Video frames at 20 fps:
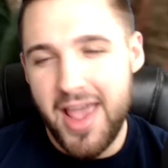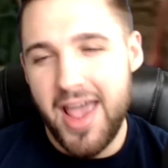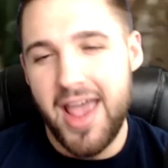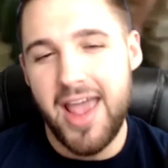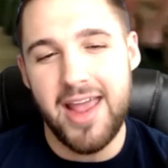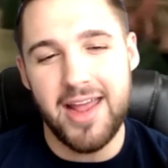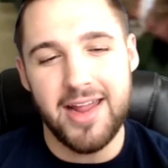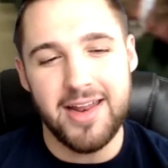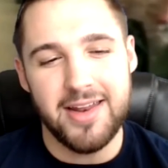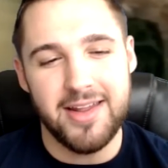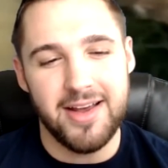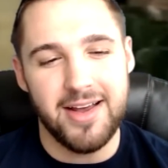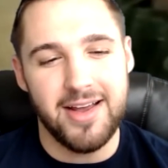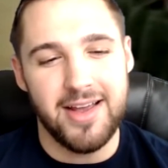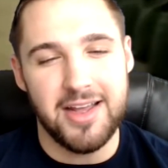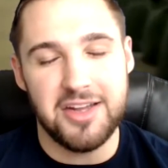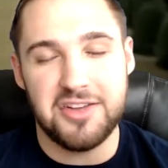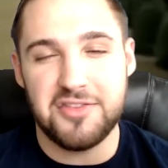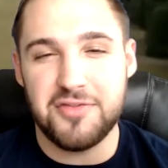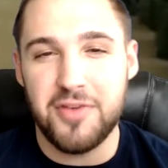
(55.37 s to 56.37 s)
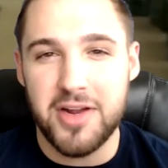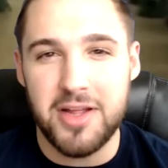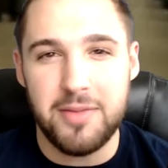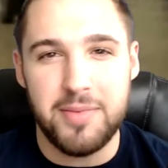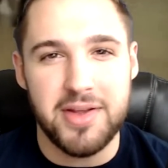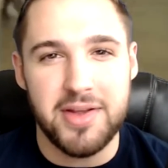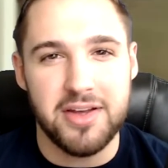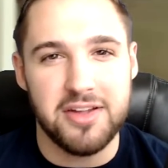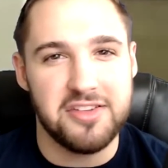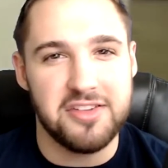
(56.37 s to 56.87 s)
And it's funny
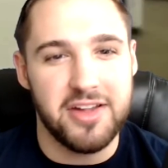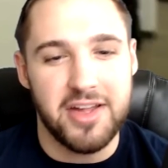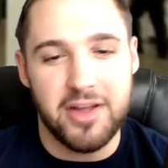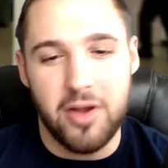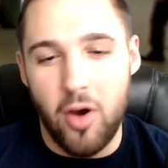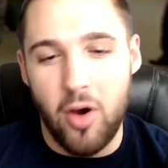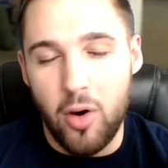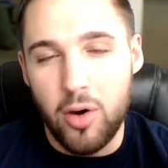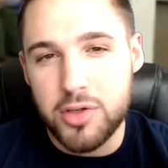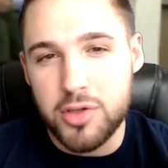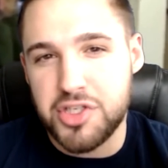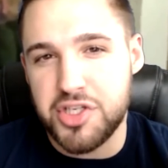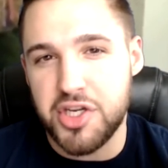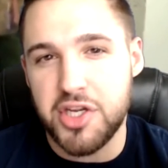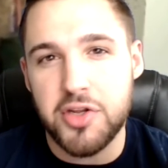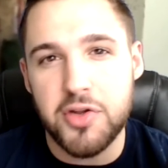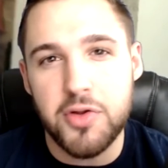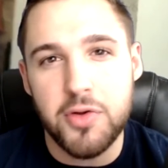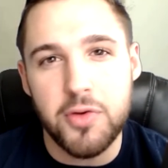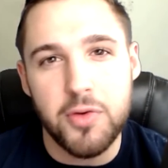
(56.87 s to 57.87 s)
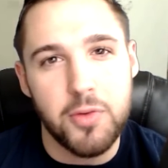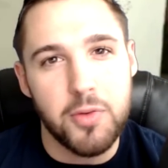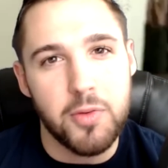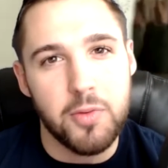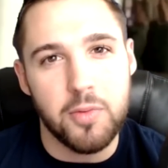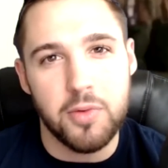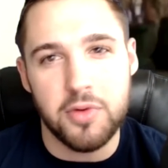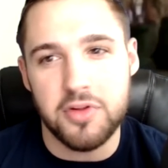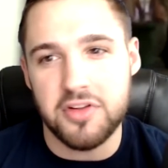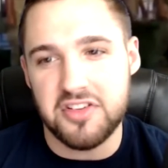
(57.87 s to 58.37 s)
because all she knew
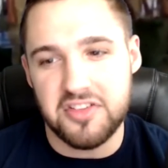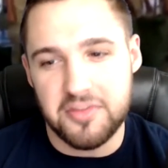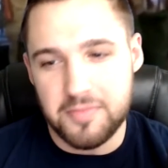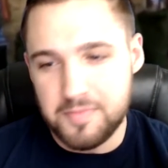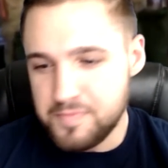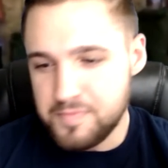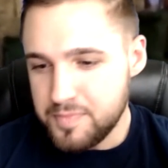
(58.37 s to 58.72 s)
was,